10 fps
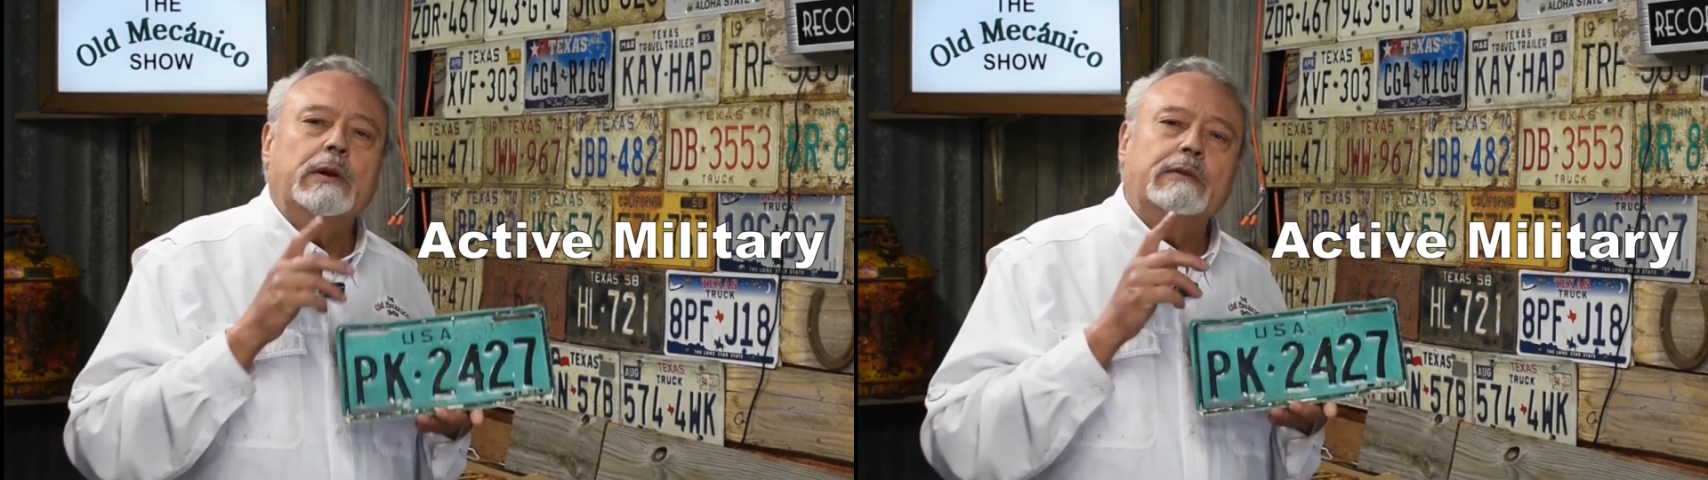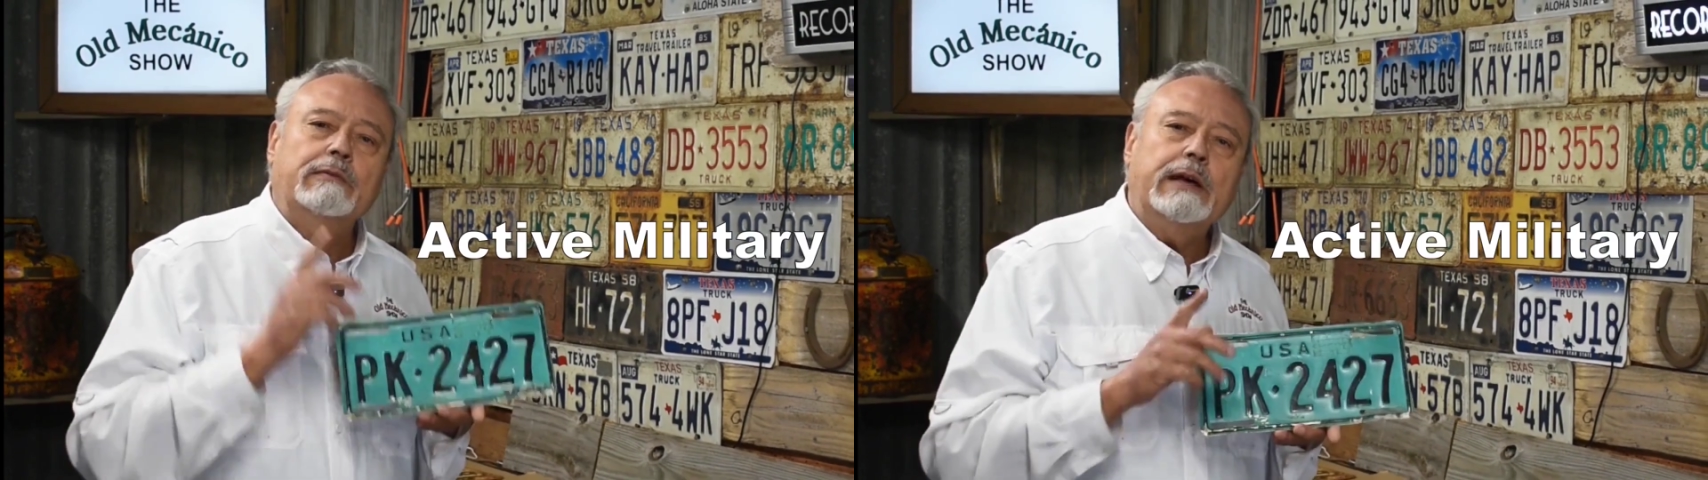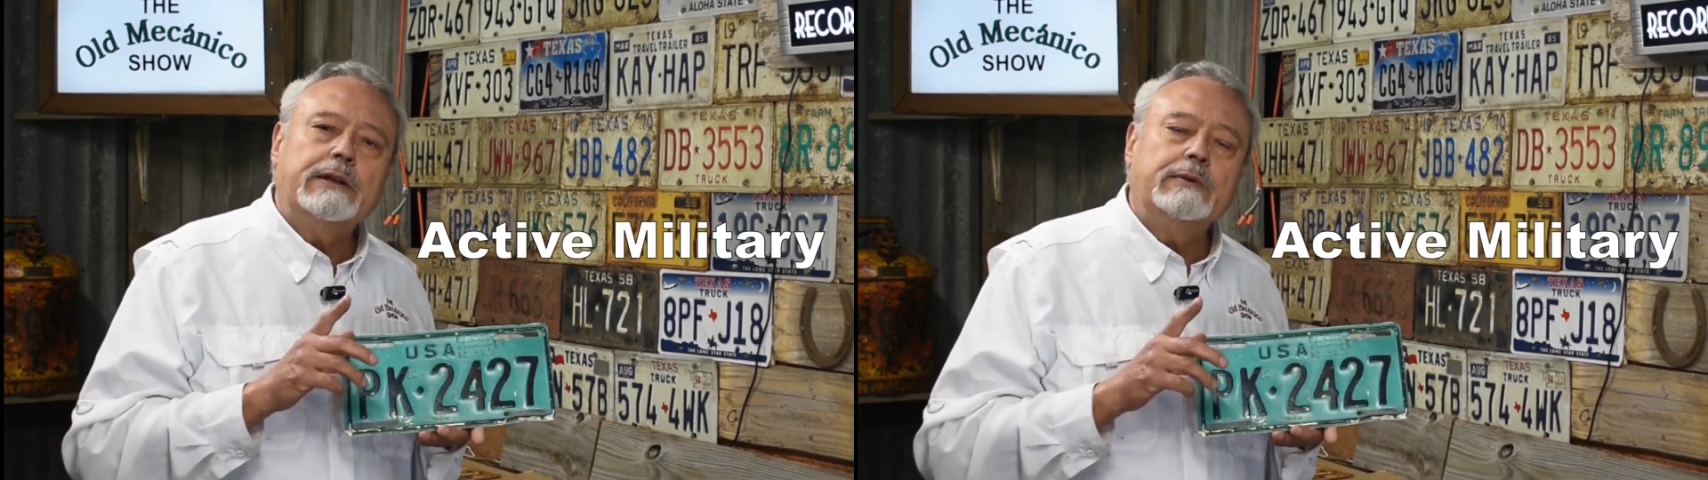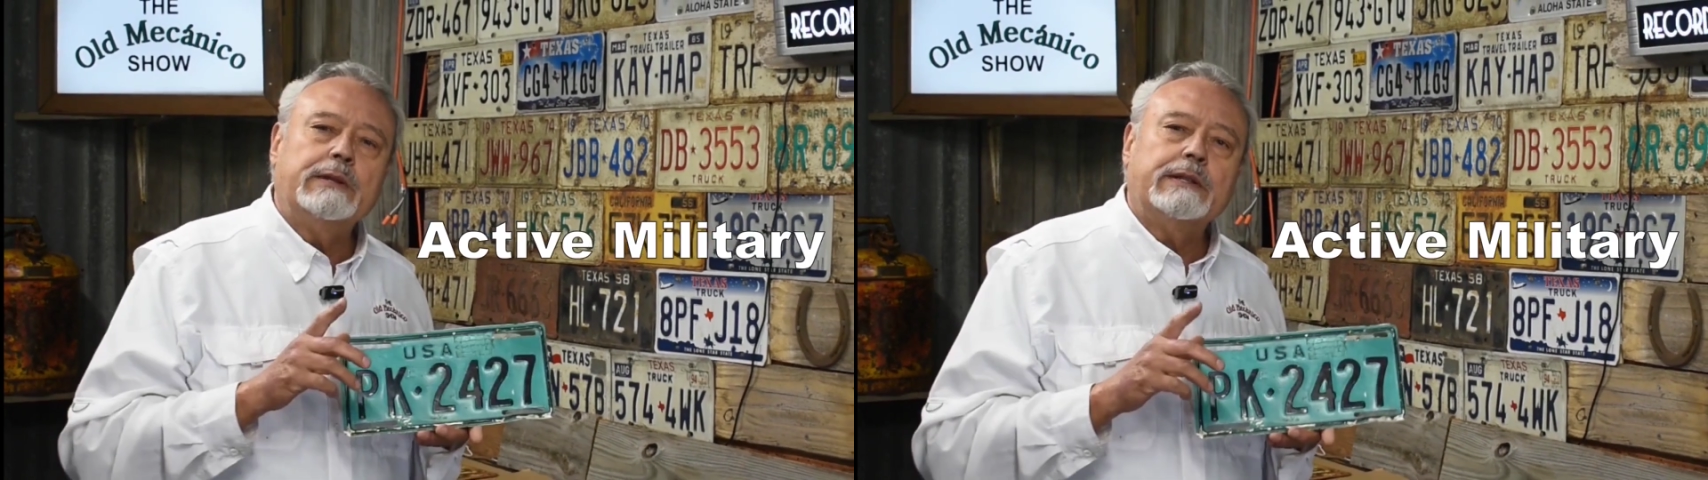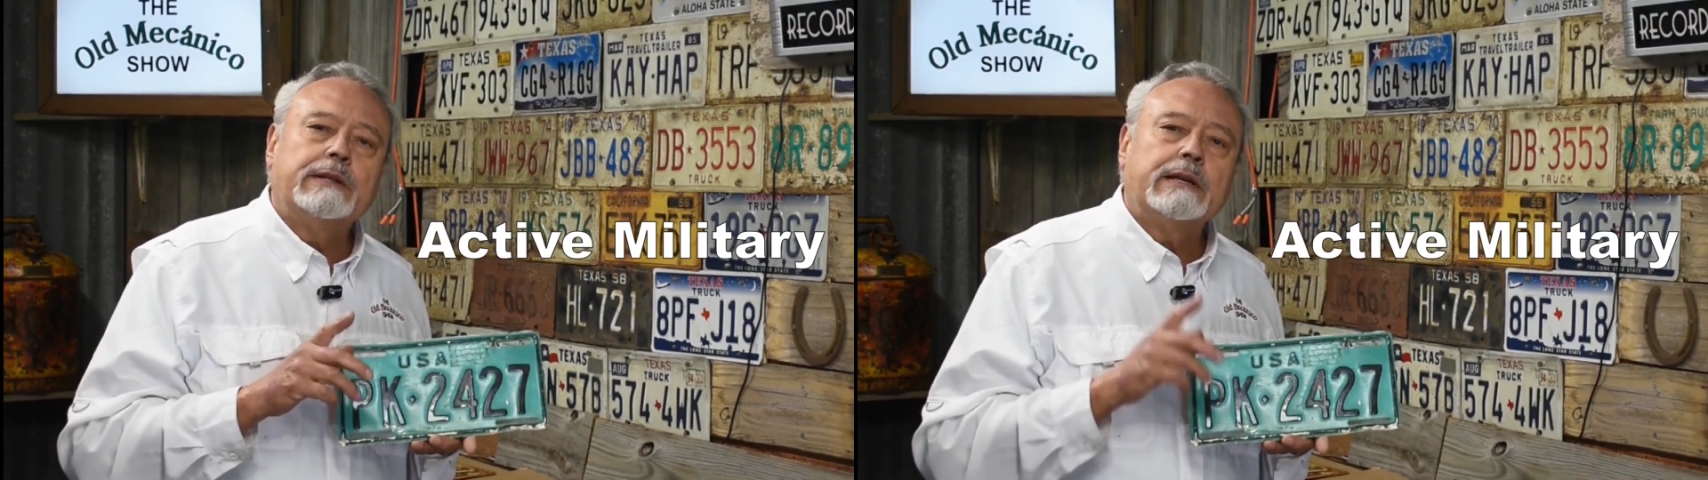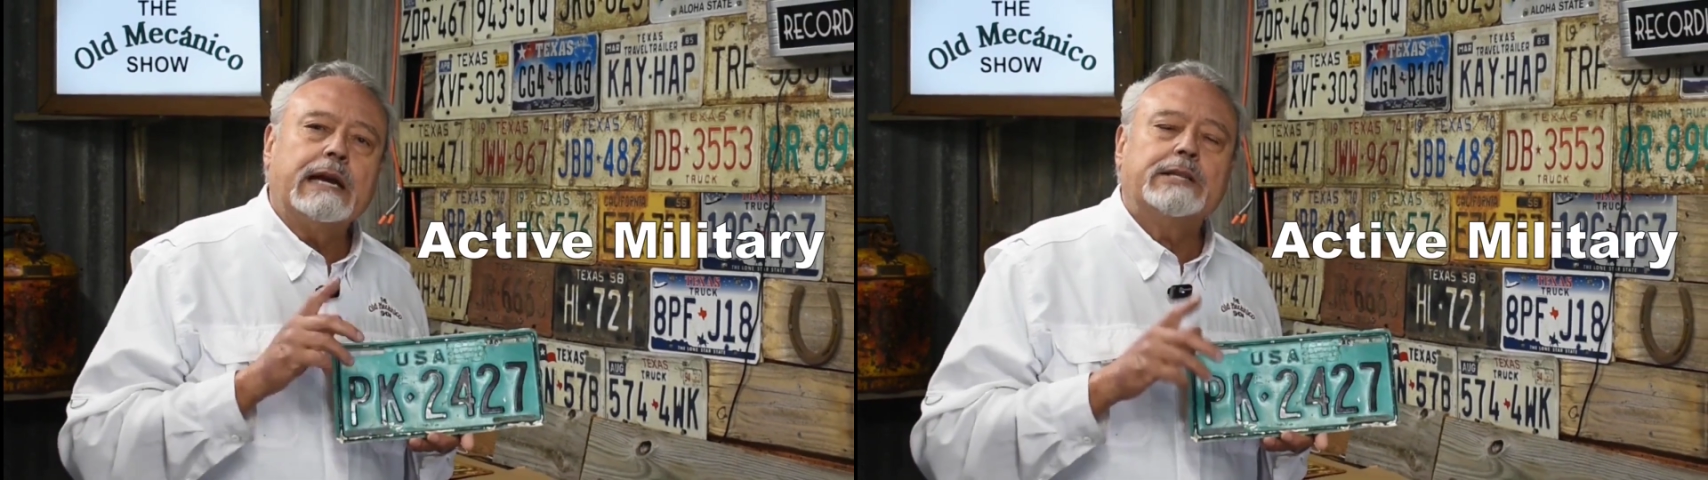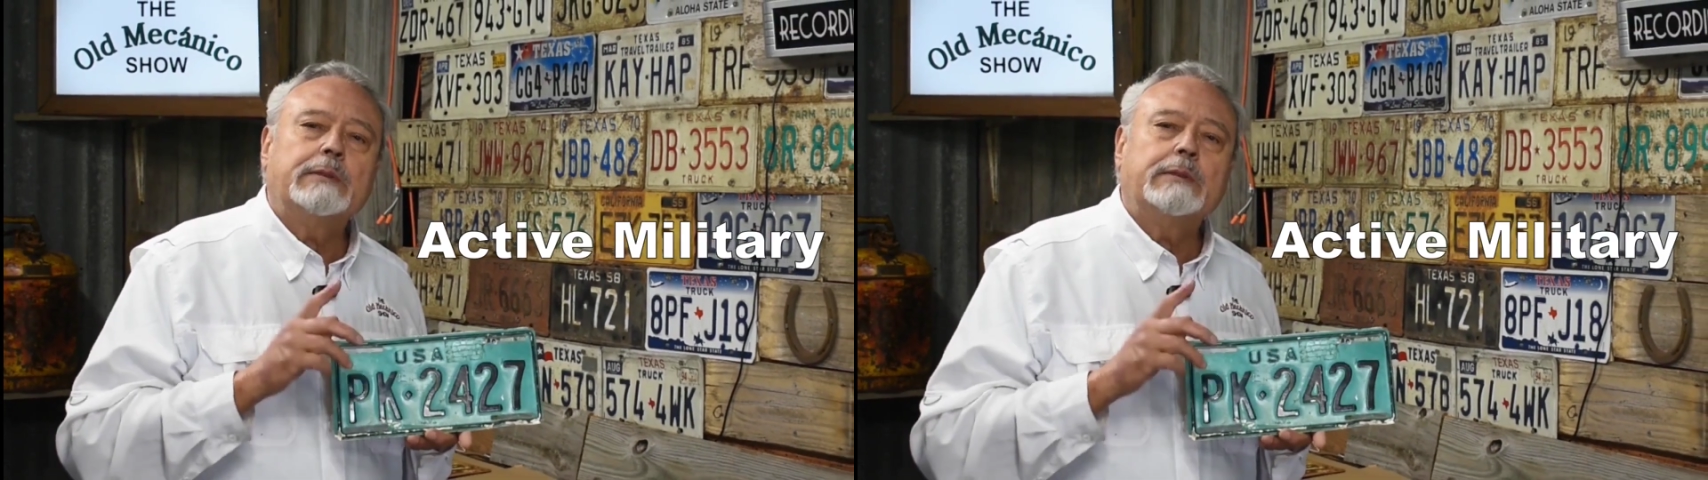when a veteran got